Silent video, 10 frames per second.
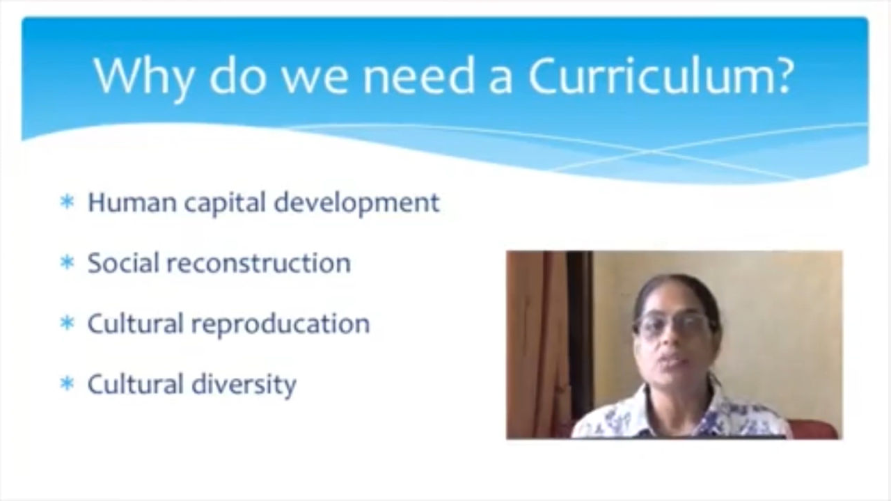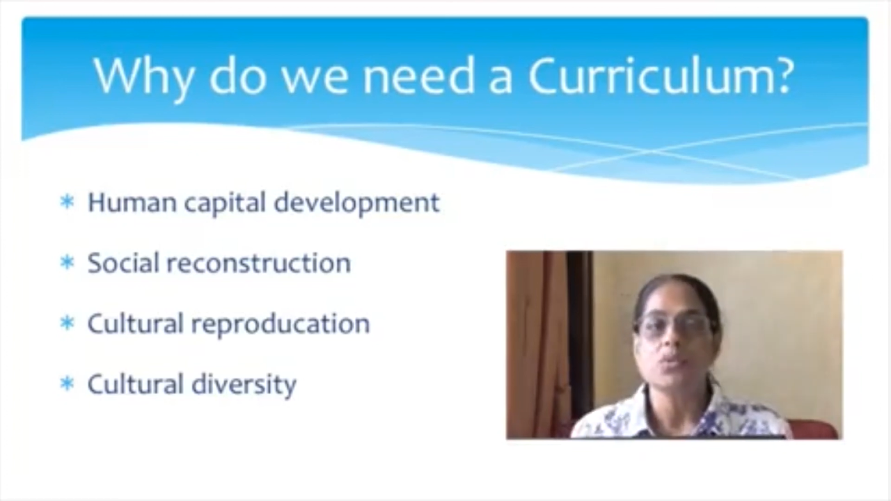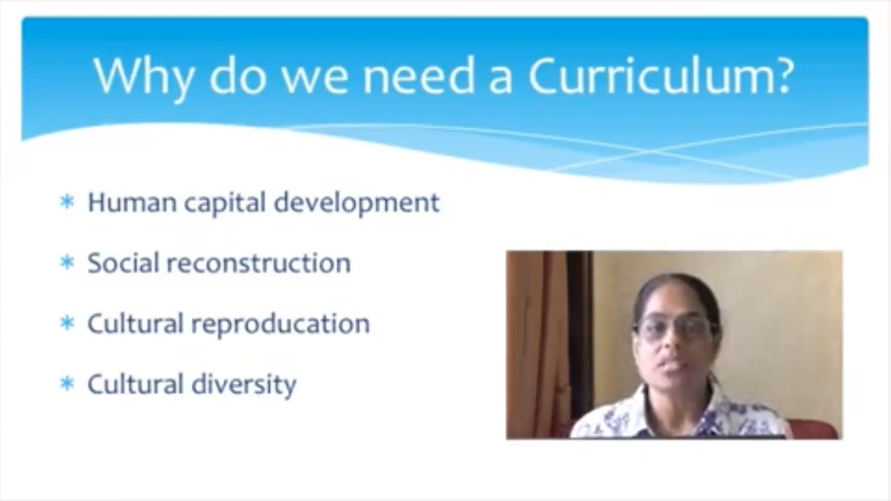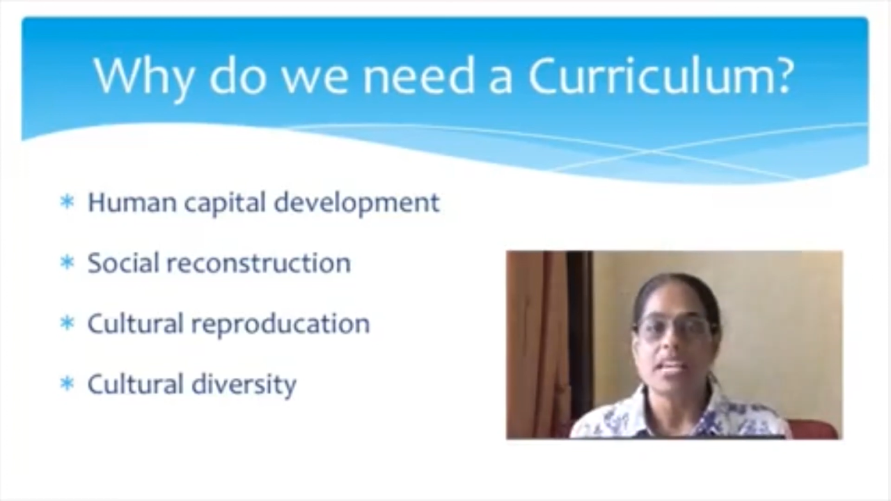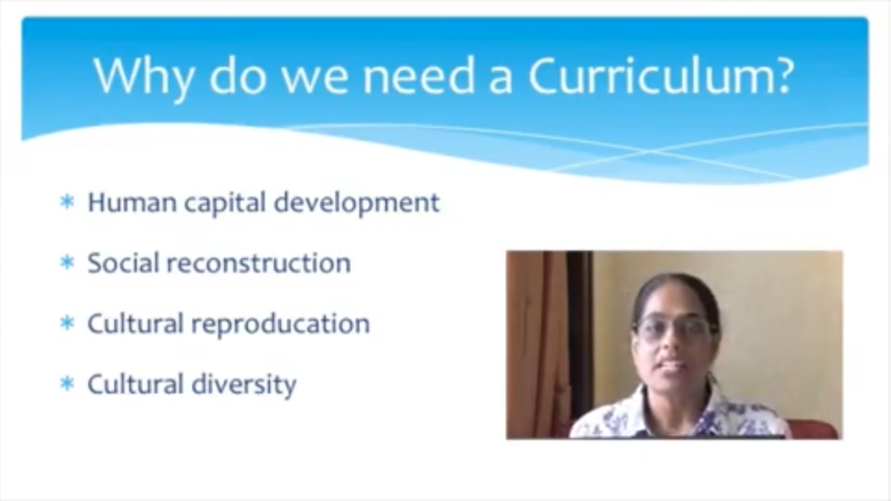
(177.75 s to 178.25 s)

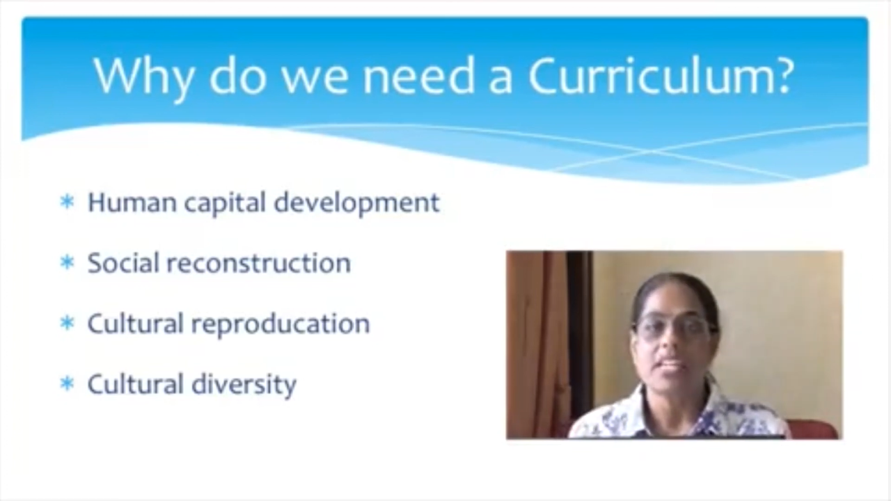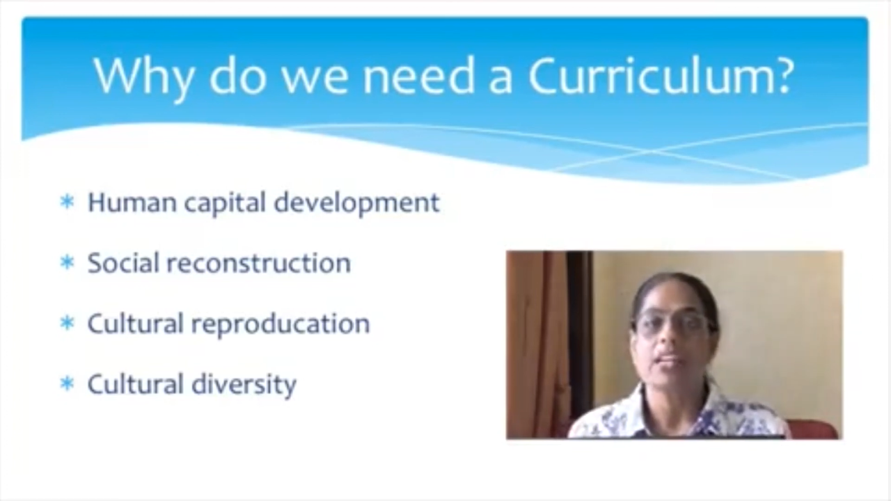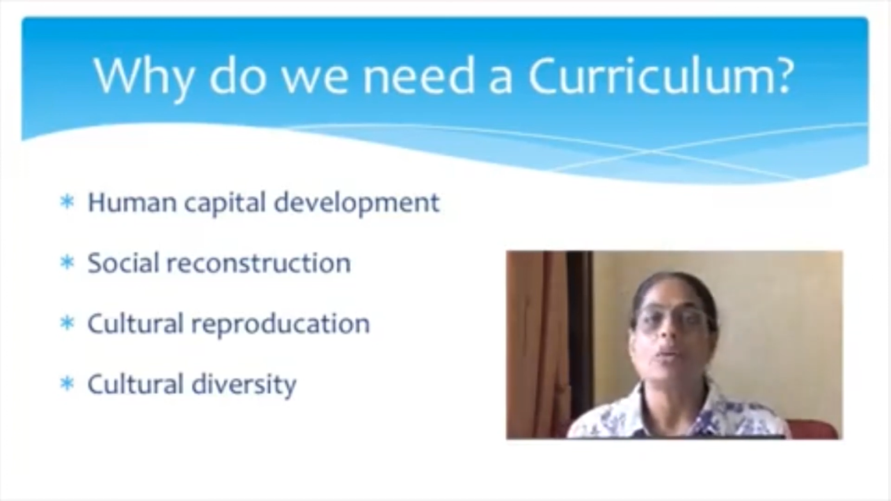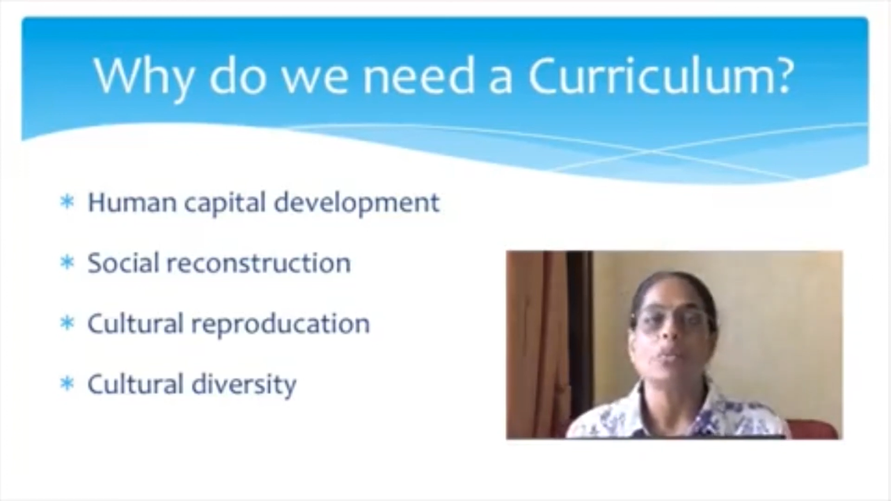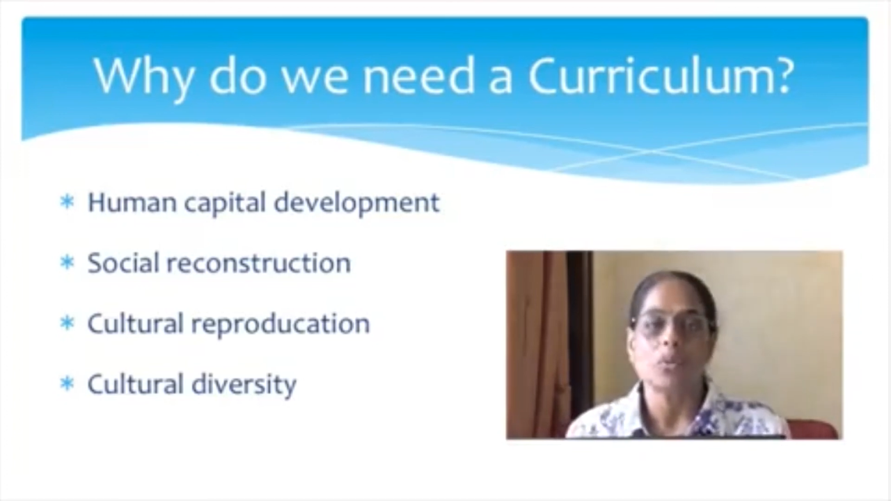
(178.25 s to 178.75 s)
society
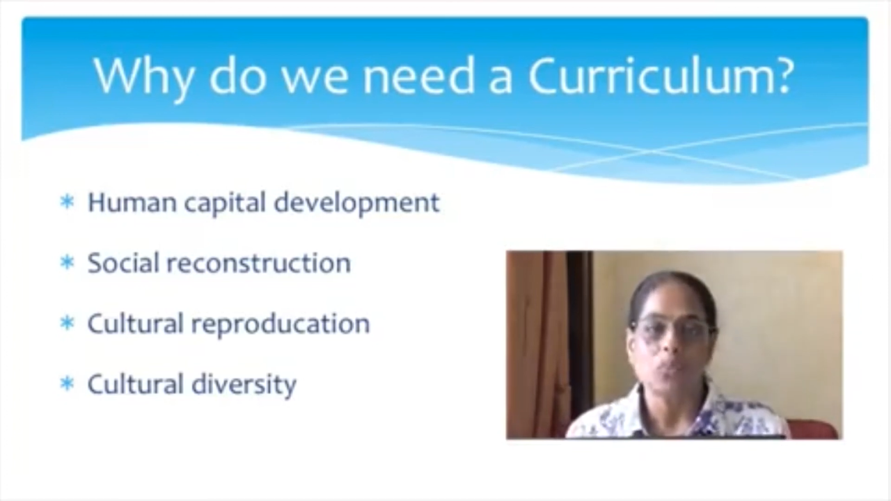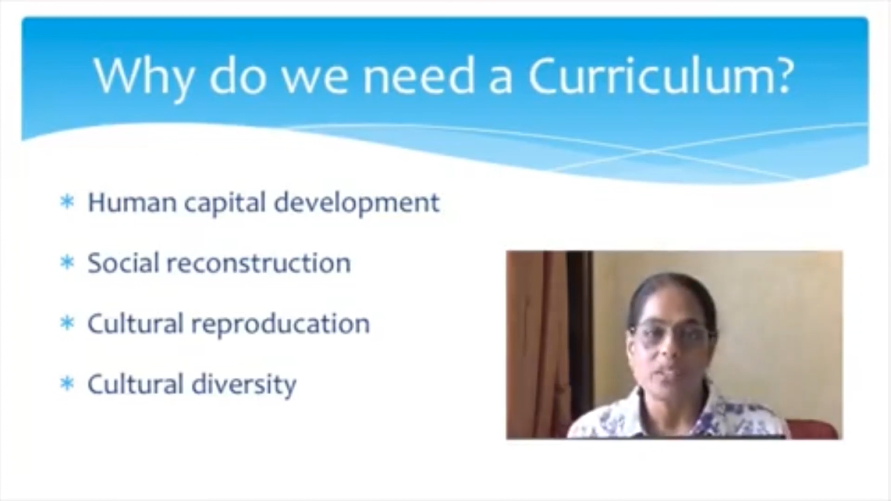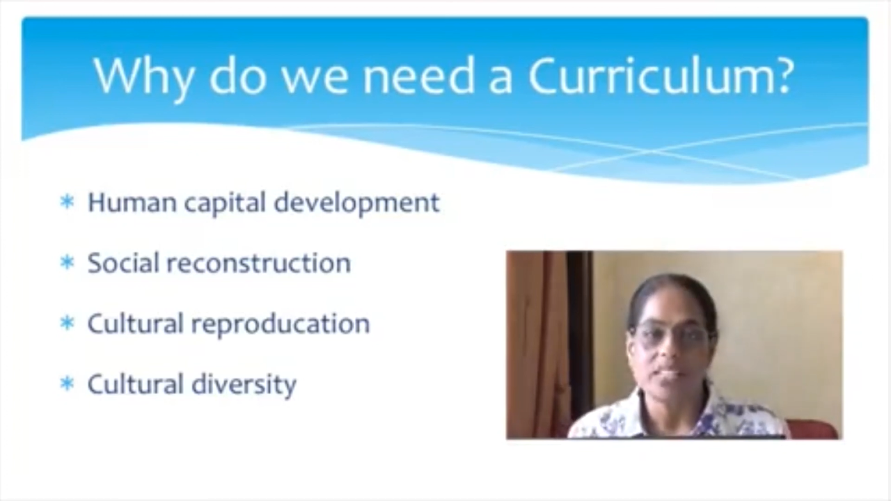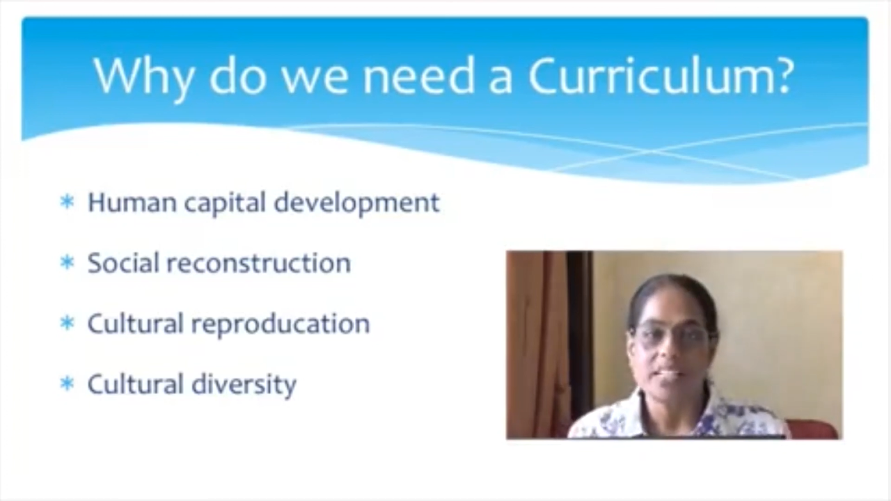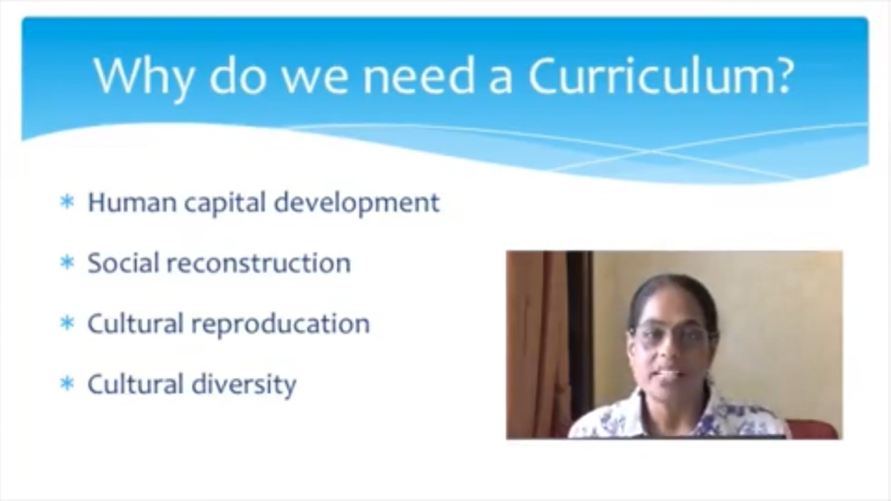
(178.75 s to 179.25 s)
around the
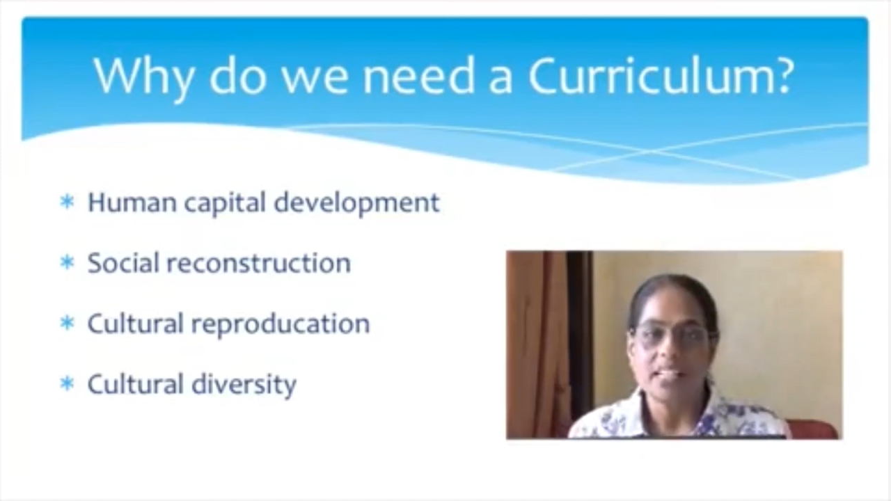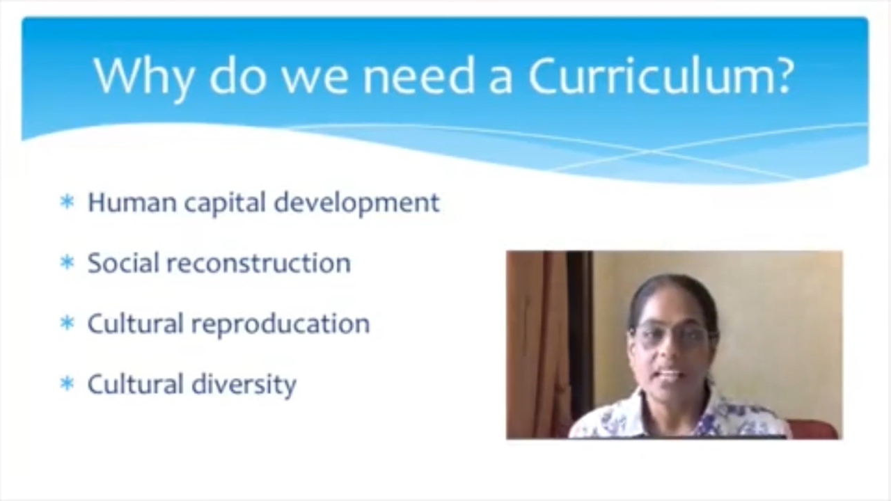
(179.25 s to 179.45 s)
world,